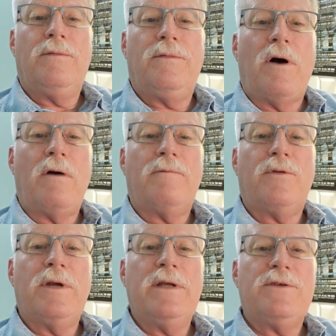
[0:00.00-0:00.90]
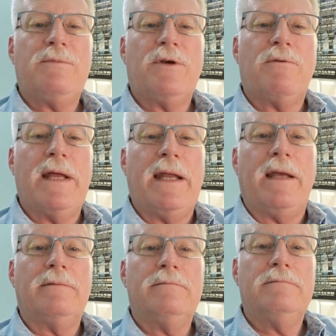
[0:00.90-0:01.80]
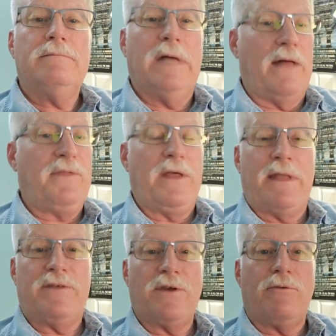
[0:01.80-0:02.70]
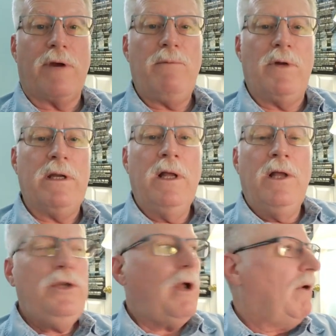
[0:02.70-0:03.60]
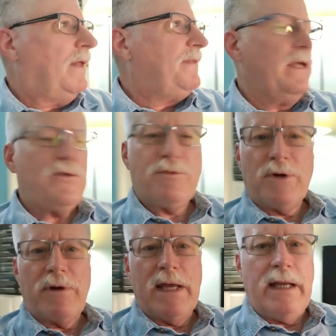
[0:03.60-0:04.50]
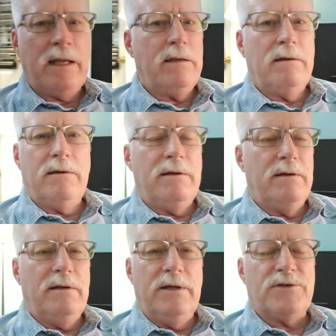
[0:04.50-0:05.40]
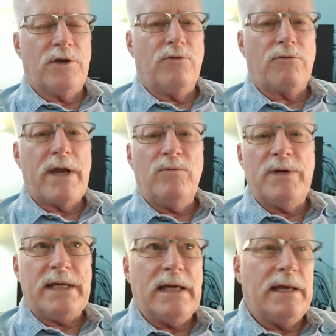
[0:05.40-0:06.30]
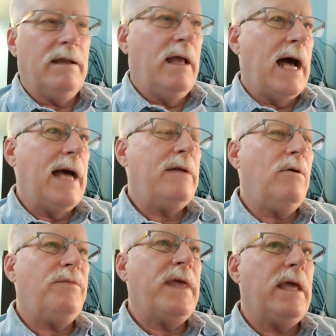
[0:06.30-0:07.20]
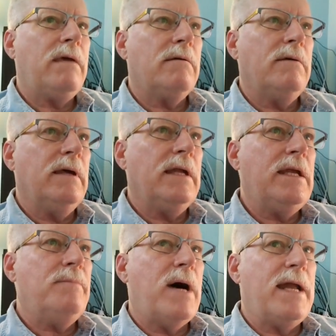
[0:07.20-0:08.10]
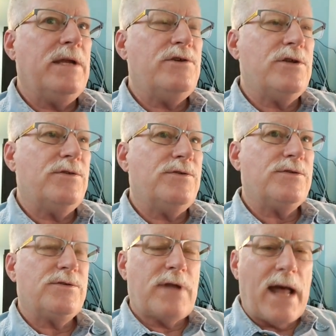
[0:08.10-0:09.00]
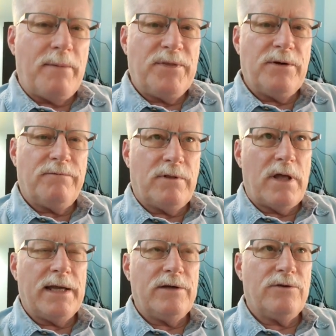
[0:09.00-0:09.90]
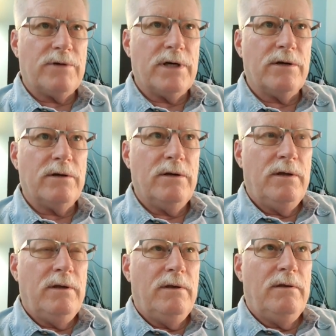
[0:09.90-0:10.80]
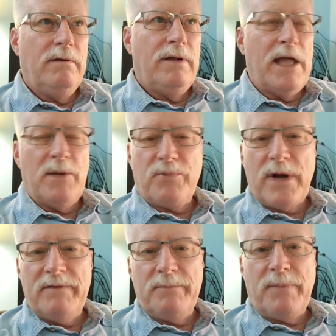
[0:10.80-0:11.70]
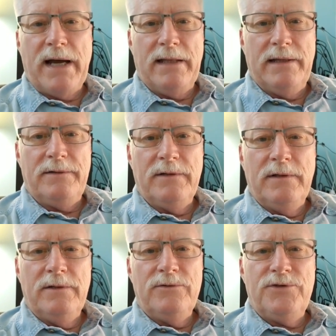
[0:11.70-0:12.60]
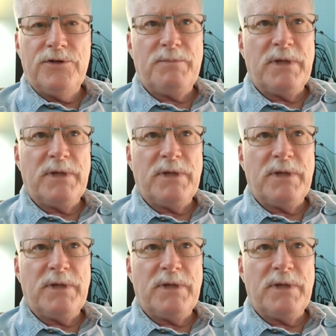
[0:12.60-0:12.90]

Thought for instrument rating. I think that's a great one. The instrument rating is a great one to get. I don't think anybody should stop their flying career at private pilot just